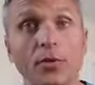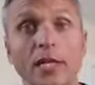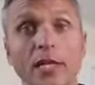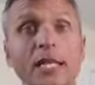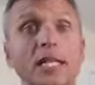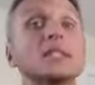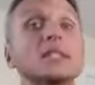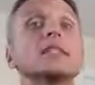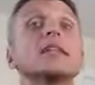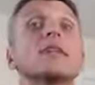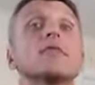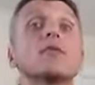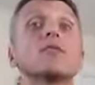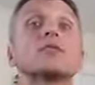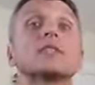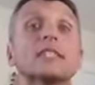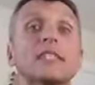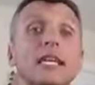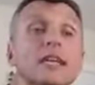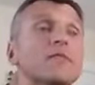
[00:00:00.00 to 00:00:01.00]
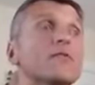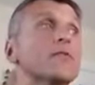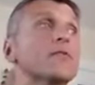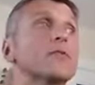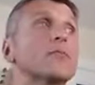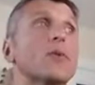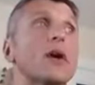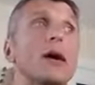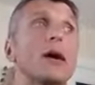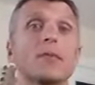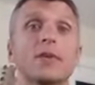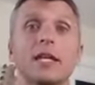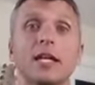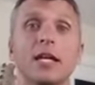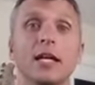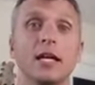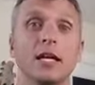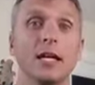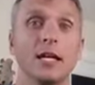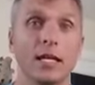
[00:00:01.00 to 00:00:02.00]
it. He doesn't have a receipt for the property
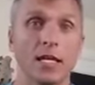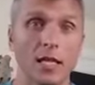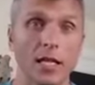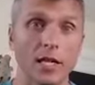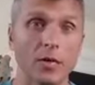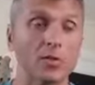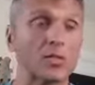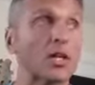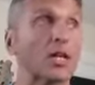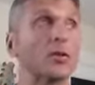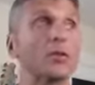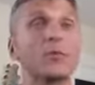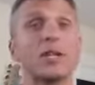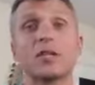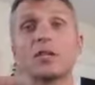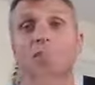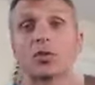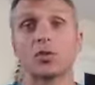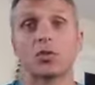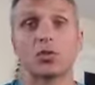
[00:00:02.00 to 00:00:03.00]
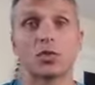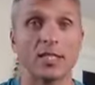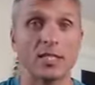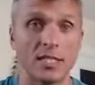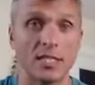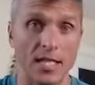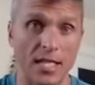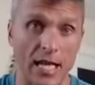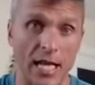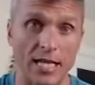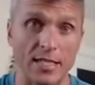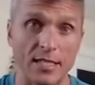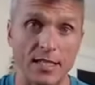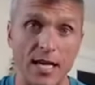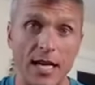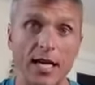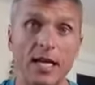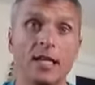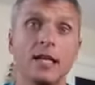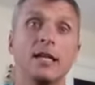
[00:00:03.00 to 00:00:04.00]
and legal title because the trustee has
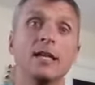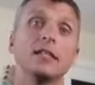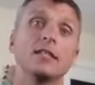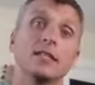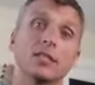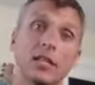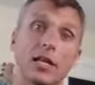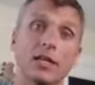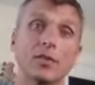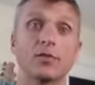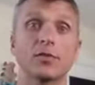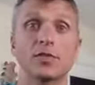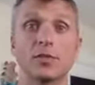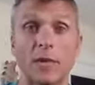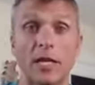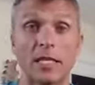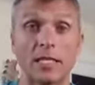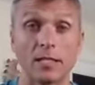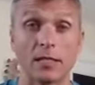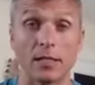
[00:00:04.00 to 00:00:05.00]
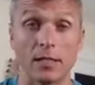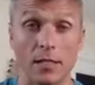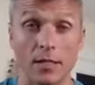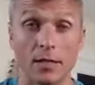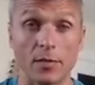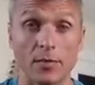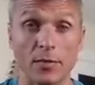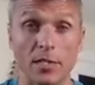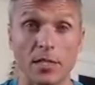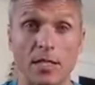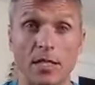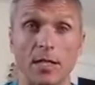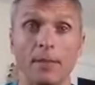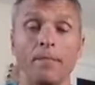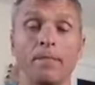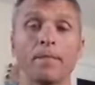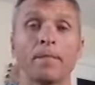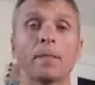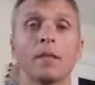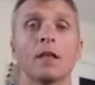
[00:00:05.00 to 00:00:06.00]
that. The title is basically like a receipt.
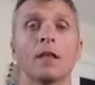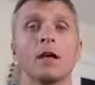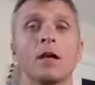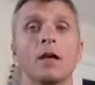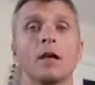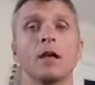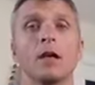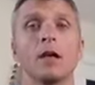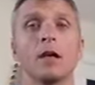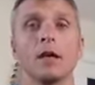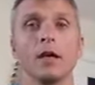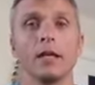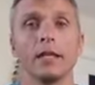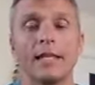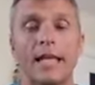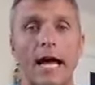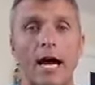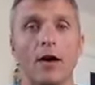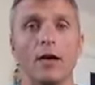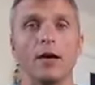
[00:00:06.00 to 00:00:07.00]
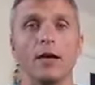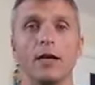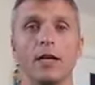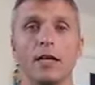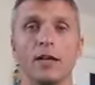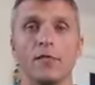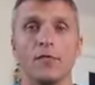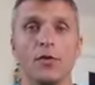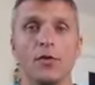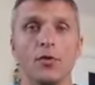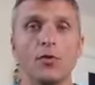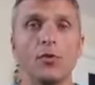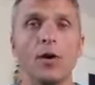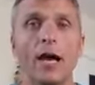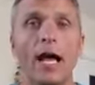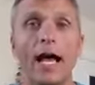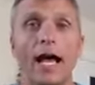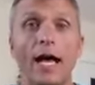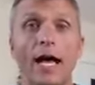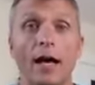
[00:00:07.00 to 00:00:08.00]
Now, if you
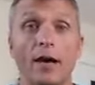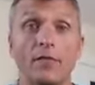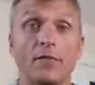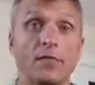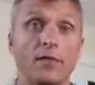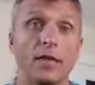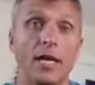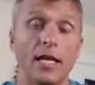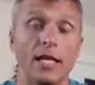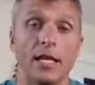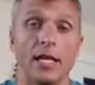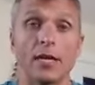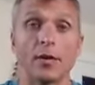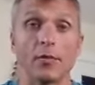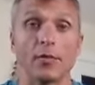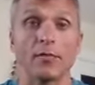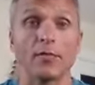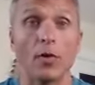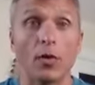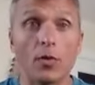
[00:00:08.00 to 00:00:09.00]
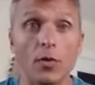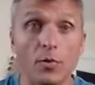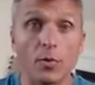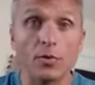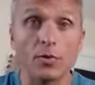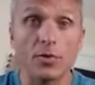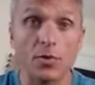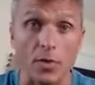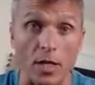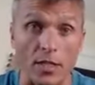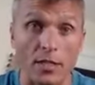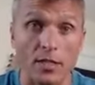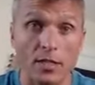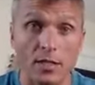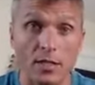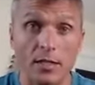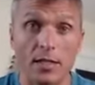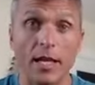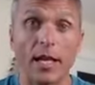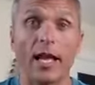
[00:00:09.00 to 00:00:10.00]
have an irrevocable trust
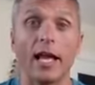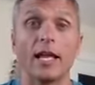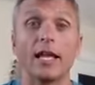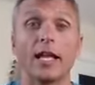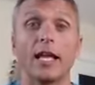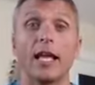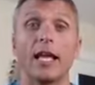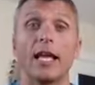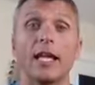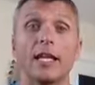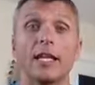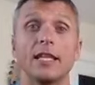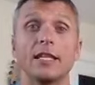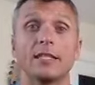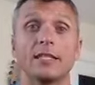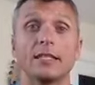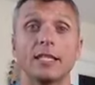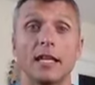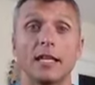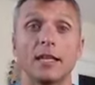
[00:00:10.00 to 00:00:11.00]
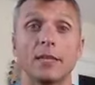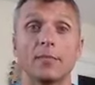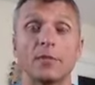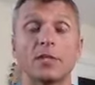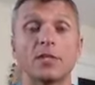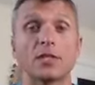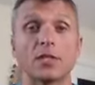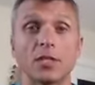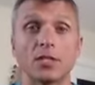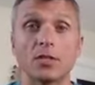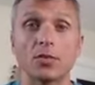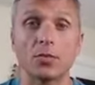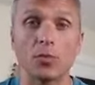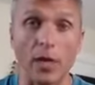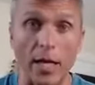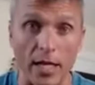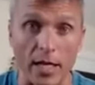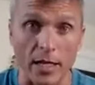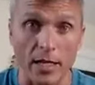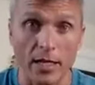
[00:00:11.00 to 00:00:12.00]
and it is set up in such a
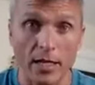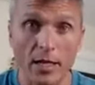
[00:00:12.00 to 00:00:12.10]
way